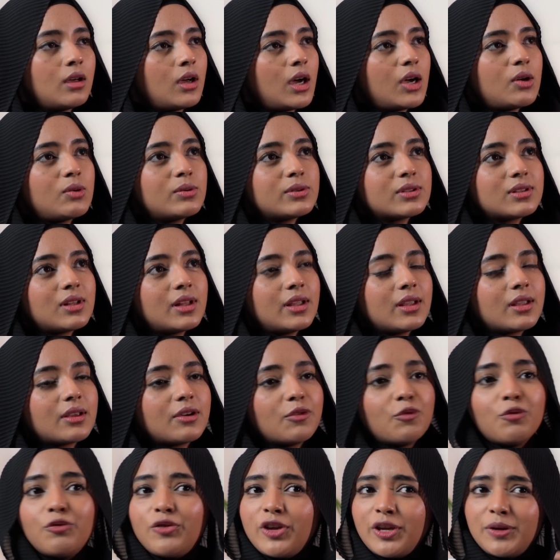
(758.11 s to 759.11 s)
I was like,
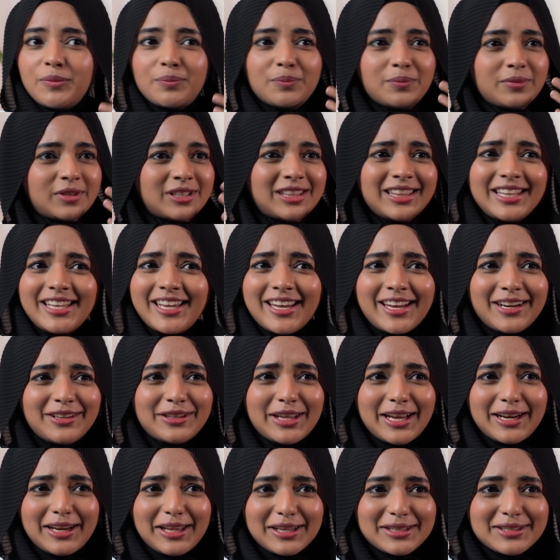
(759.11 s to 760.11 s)
we cleared
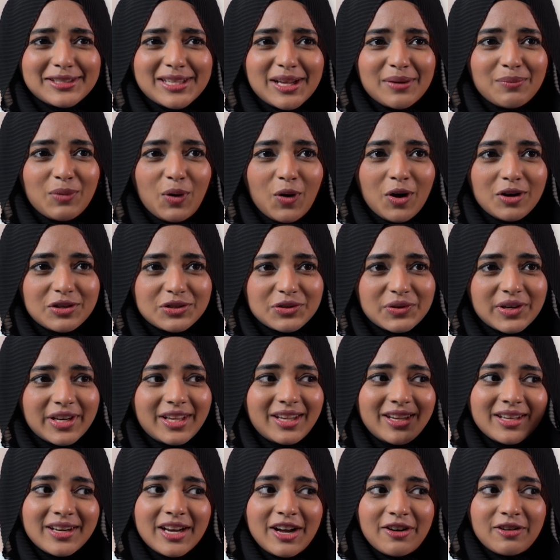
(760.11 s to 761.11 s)
that exam
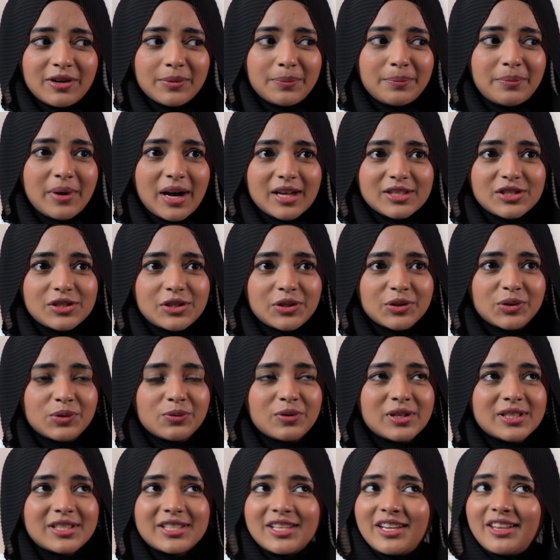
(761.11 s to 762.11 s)
already in our past
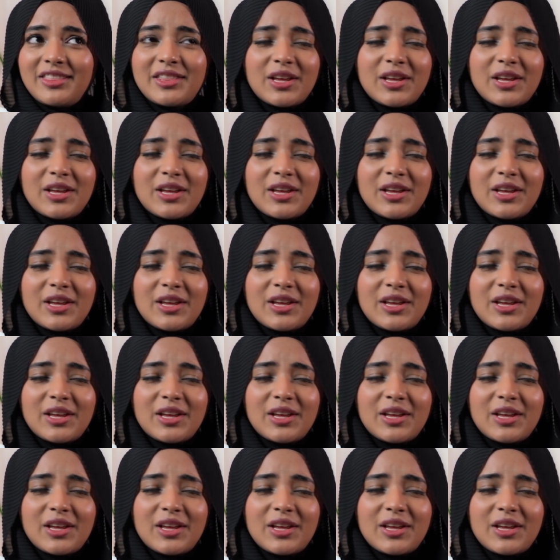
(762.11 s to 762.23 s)
university,